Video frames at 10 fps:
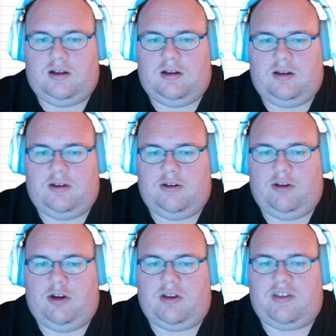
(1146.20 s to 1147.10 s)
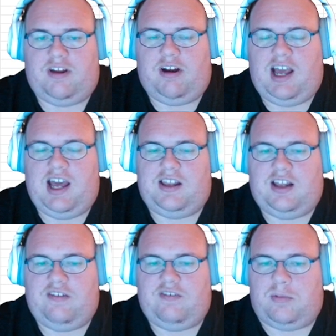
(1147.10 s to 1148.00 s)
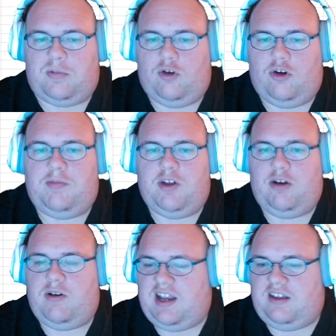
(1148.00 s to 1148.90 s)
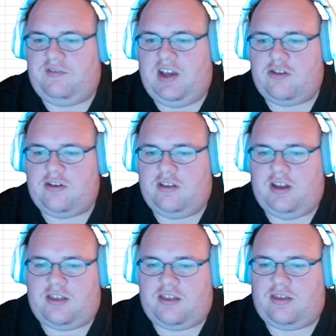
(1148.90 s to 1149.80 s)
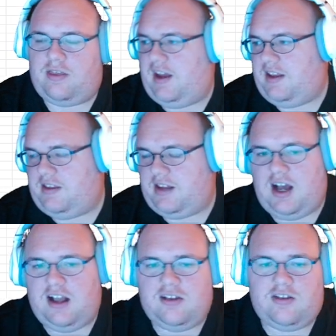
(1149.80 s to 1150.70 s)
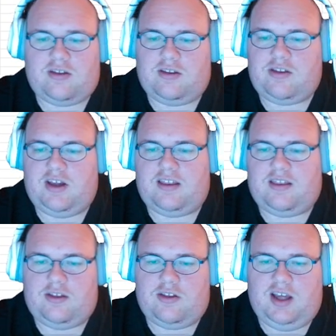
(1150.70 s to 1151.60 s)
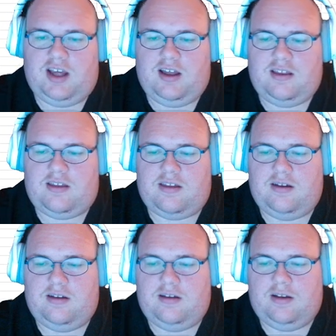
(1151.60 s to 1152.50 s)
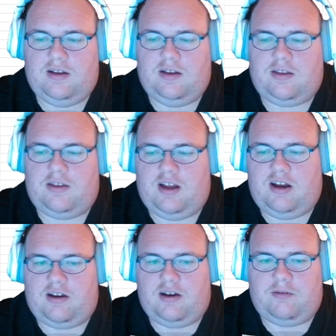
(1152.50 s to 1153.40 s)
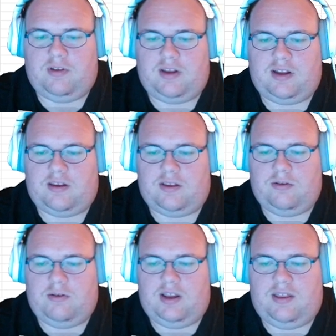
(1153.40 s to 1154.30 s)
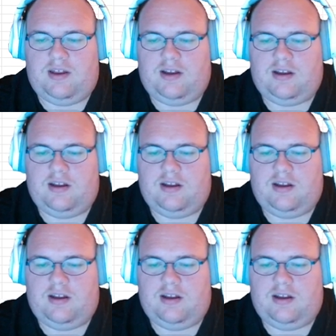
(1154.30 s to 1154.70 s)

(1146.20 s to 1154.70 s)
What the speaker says: You'll notice there I had a lot of absorb though and evasion. That's that dodge chance that she has. She's not going to really get to do anything.